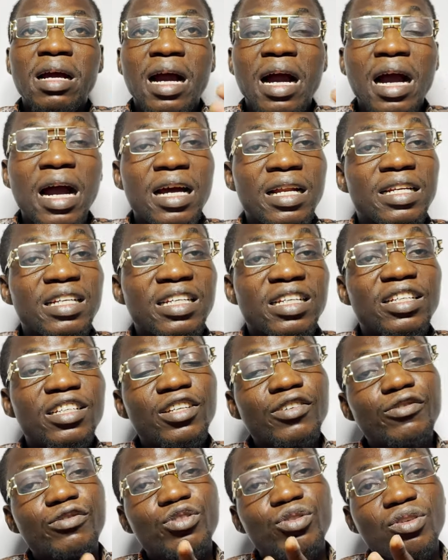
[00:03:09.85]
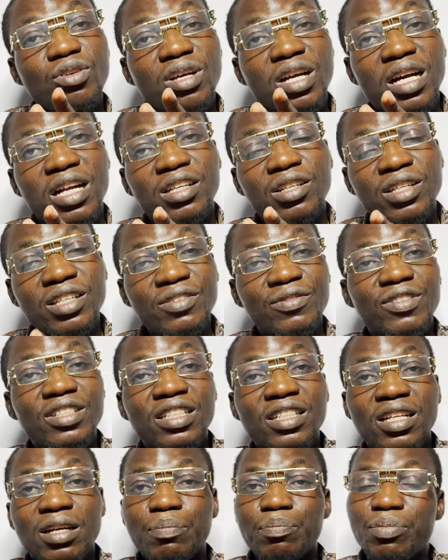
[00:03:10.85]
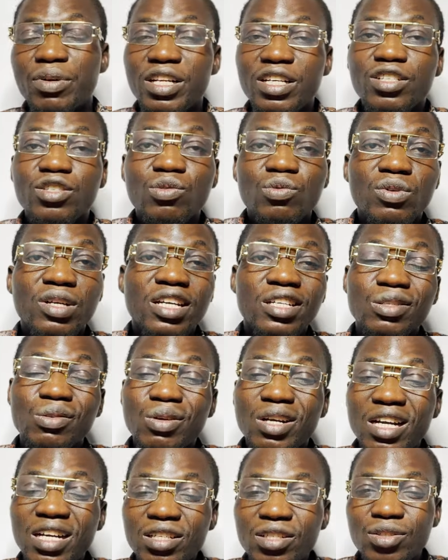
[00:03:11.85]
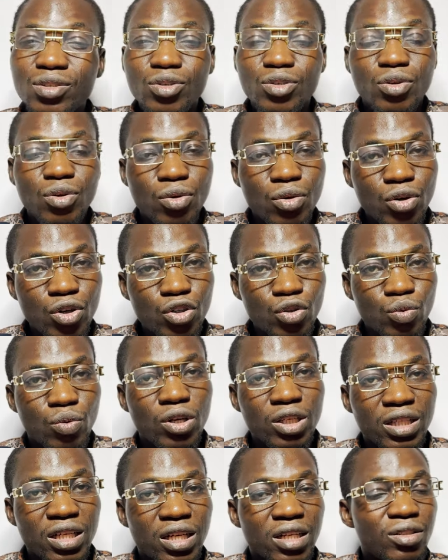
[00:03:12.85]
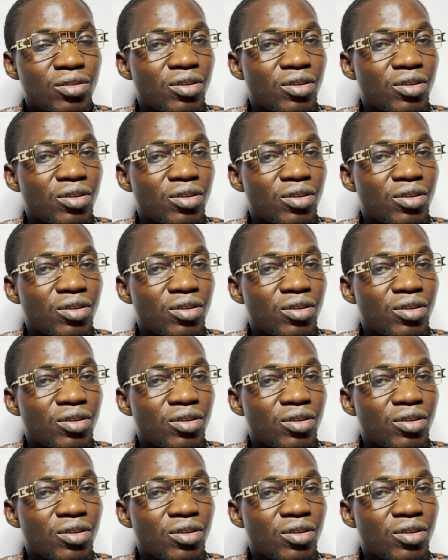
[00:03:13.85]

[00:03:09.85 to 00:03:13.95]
And if you are living in a place where you can use cold water,